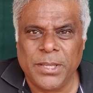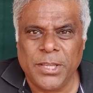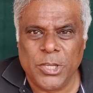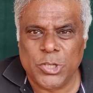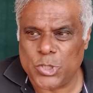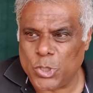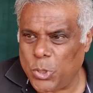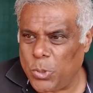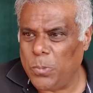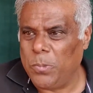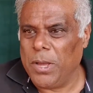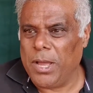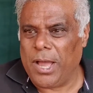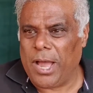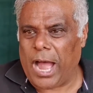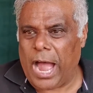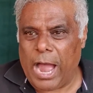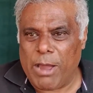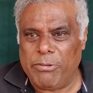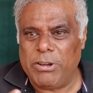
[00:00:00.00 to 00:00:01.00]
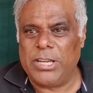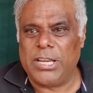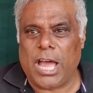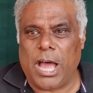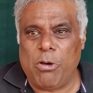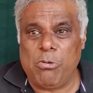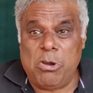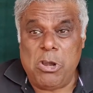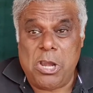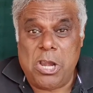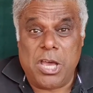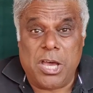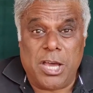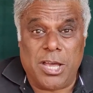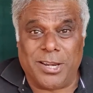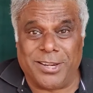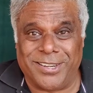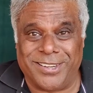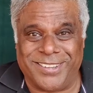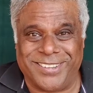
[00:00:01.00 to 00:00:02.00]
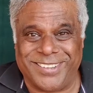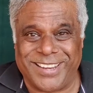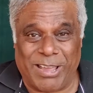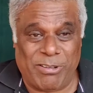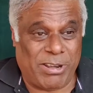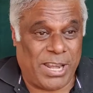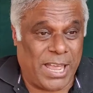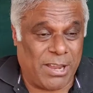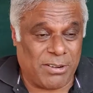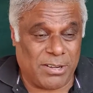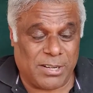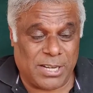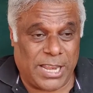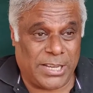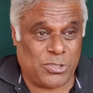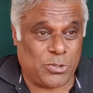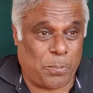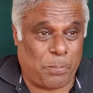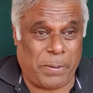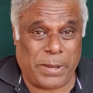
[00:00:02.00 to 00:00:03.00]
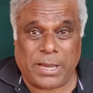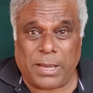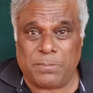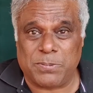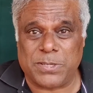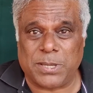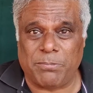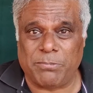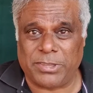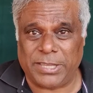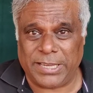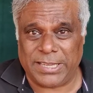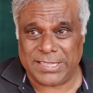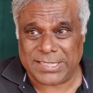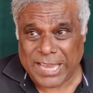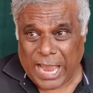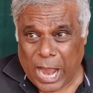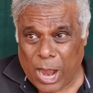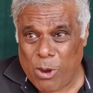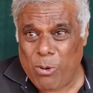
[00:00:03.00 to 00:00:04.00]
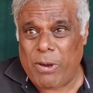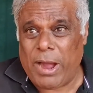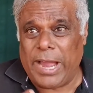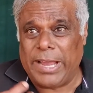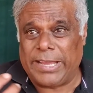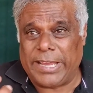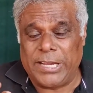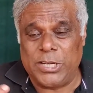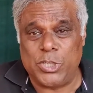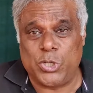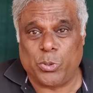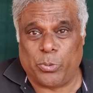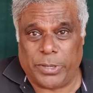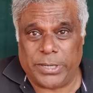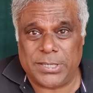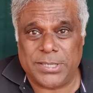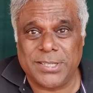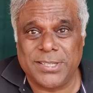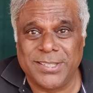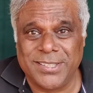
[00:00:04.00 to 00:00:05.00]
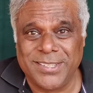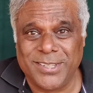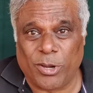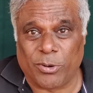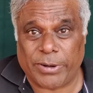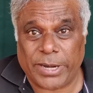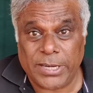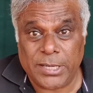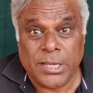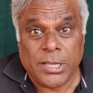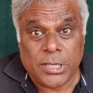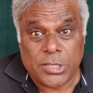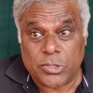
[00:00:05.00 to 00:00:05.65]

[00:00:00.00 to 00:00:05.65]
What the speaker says: So I will now learn, I would like to pick up some things, how I can do it, all right?